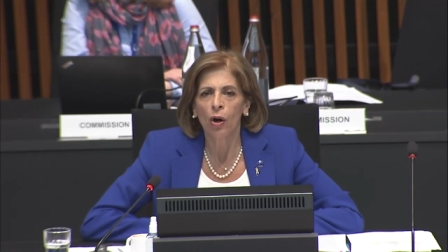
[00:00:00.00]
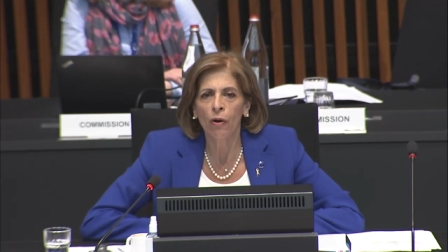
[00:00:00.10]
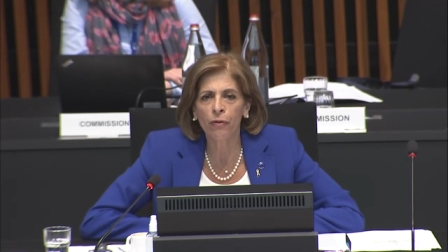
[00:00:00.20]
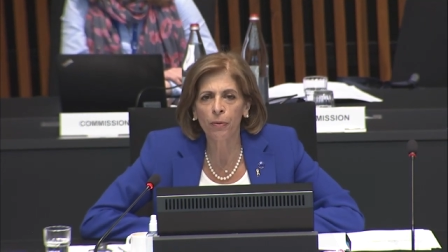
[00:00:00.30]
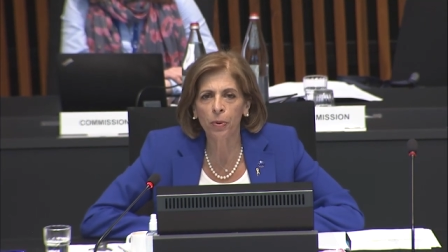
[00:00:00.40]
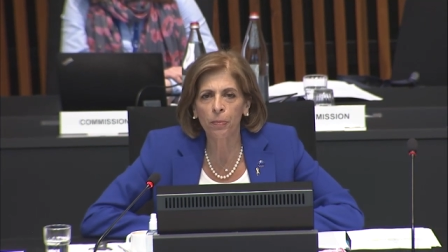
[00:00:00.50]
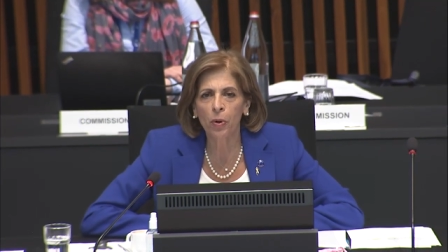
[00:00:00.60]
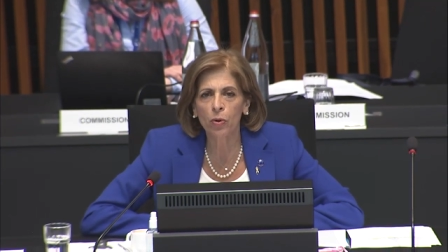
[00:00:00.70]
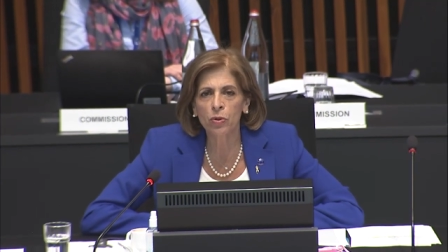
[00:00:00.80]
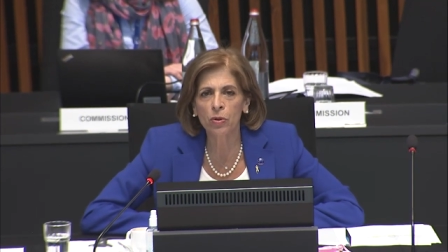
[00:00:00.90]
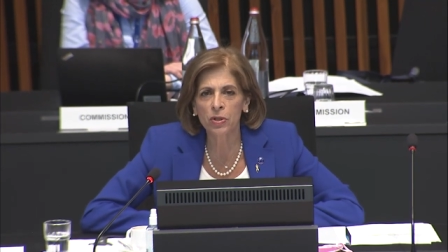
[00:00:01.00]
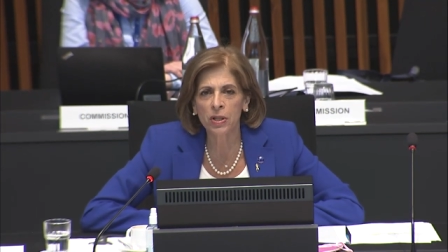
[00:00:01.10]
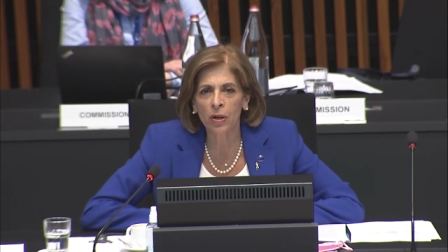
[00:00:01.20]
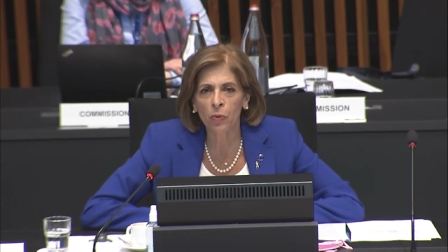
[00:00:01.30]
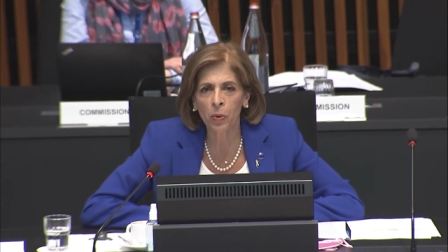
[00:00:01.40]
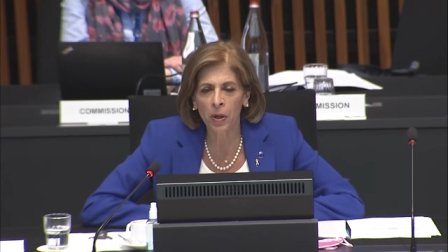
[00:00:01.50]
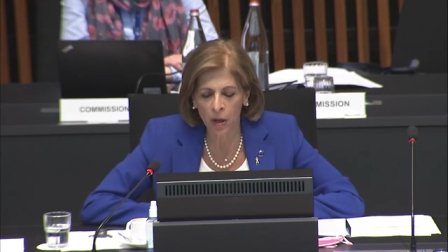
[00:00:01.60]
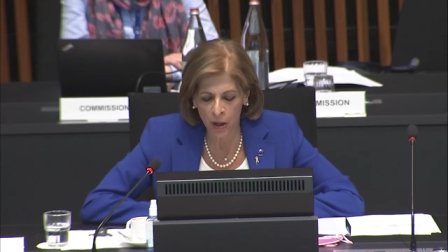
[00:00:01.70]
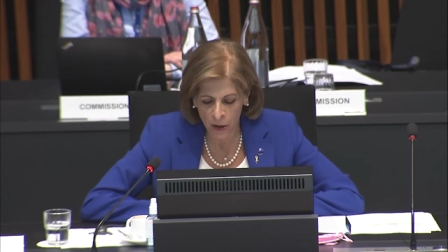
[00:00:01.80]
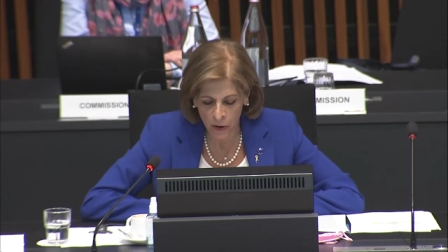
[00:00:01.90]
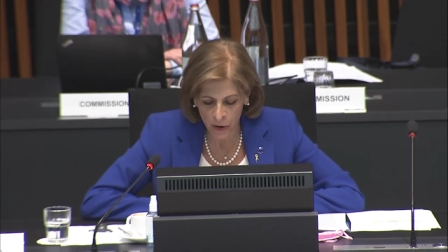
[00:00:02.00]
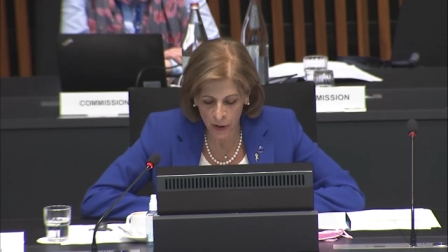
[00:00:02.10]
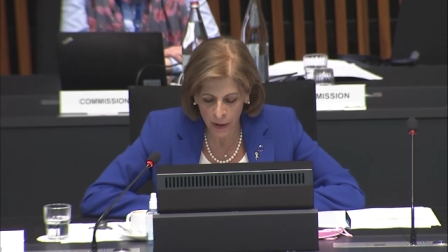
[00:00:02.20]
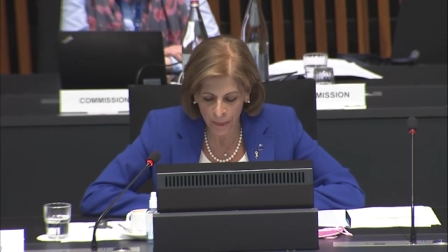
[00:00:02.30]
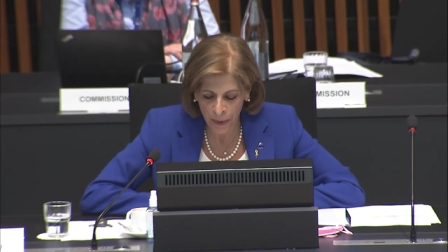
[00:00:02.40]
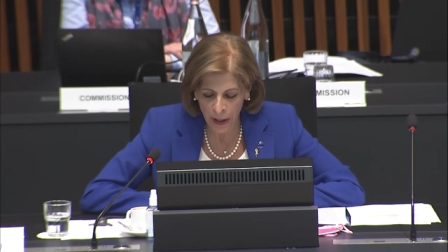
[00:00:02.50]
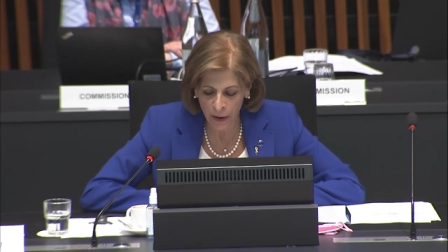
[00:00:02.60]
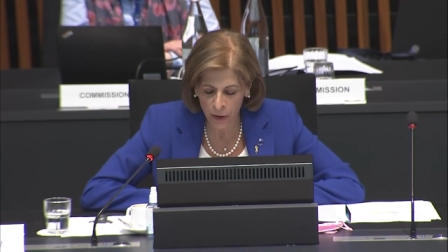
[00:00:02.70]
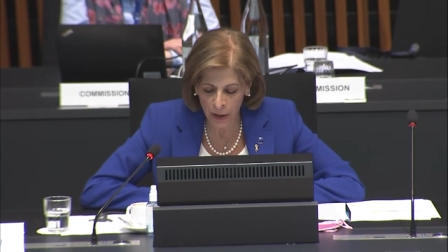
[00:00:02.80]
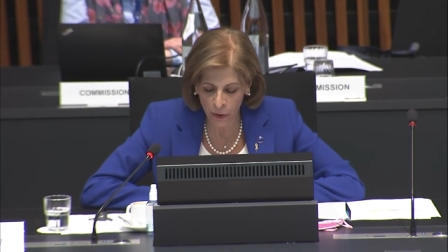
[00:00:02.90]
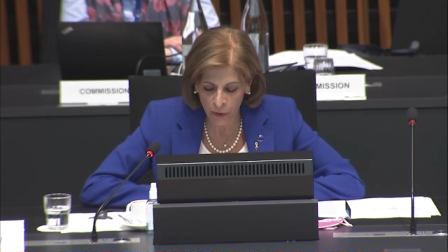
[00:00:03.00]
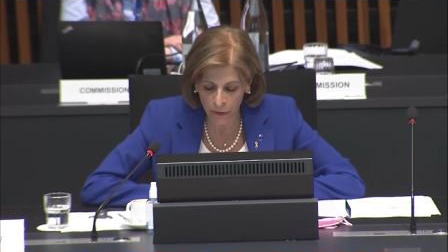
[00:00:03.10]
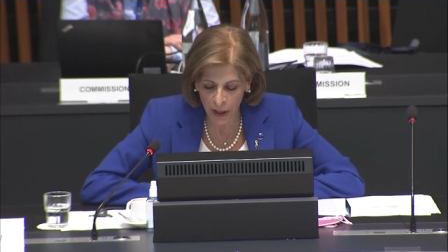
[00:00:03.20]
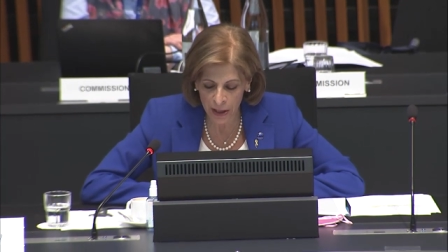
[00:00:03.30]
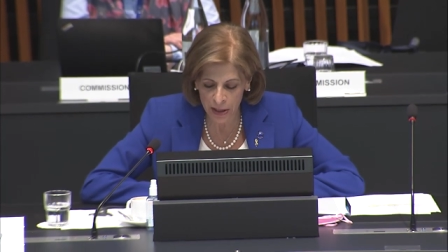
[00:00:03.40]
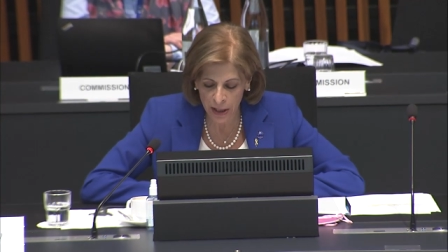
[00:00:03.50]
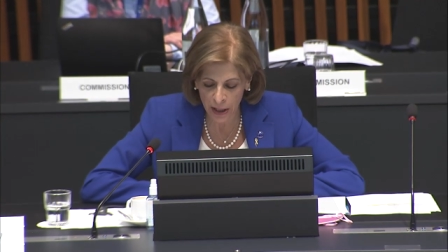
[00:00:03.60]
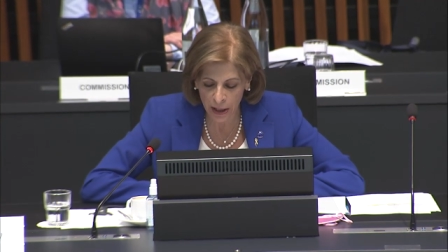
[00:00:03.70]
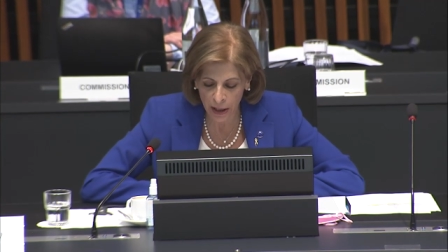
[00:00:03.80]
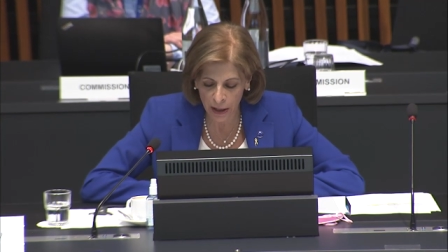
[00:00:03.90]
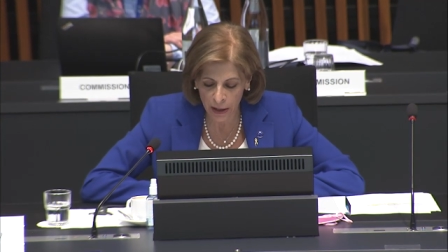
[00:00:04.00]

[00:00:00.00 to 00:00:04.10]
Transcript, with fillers: of the proposals that we are uh, currently revising uh,